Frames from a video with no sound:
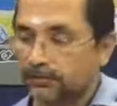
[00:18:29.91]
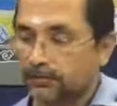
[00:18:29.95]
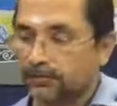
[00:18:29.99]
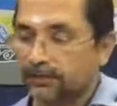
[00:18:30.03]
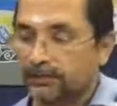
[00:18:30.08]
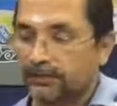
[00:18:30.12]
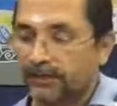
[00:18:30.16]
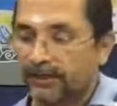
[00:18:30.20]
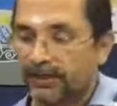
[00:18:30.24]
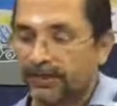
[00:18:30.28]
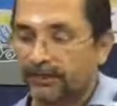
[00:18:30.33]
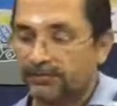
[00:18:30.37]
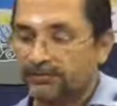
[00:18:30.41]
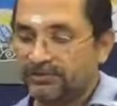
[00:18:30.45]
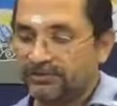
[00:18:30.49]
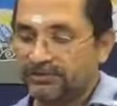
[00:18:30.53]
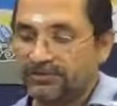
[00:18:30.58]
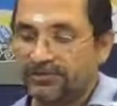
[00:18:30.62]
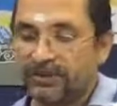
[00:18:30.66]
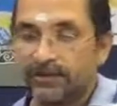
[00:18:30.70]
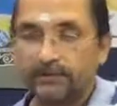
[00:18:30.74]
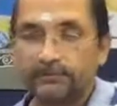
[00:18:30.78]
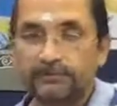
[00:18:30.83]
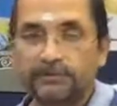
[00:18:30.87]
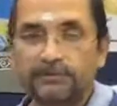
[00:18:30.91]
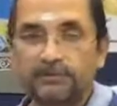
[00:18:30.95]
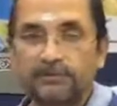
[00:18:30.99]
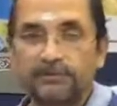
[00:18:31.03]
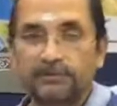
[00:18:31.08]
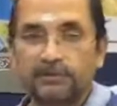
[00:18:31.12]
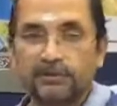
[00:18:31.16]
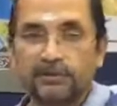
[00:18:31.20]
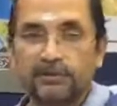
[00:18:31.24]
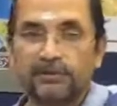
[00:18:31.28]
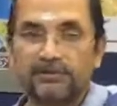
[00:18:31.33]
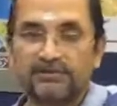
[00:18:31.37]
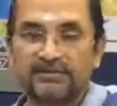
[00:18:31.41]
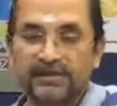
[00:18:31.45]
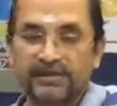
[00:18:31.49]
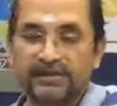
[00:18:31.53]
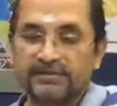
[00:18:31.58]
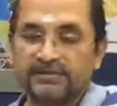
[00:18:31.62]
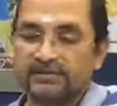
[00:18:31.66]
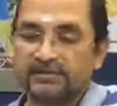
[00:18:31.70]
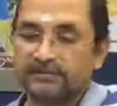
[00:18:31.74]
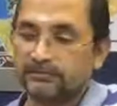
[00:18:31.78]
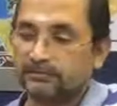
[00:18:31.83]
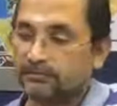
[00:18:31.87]
line-shaped
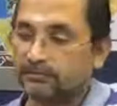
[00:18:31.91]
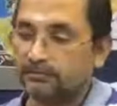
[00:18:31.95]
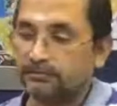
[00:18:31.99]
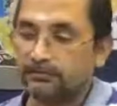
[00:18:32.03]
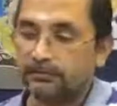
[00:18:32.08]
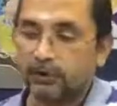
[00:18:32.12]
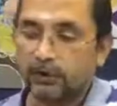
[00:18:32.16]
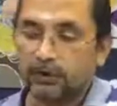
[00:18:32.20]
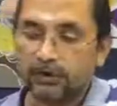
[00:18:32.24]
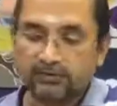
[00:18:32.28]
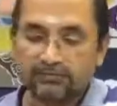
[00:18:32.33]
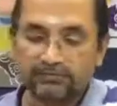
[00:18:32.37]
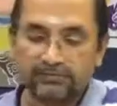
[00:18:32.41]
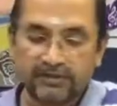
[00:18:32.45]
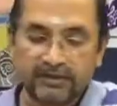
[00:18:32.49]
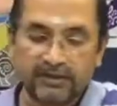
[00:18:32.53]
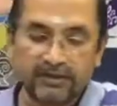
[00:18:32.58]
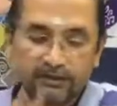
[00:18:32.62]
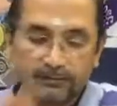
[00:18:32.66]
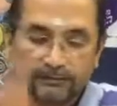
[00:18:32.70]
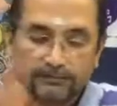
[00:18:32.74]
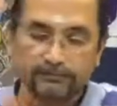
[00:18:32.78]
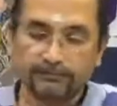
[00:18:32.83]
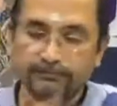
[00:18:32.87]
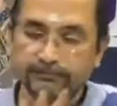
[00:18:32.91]
sized ball of clay.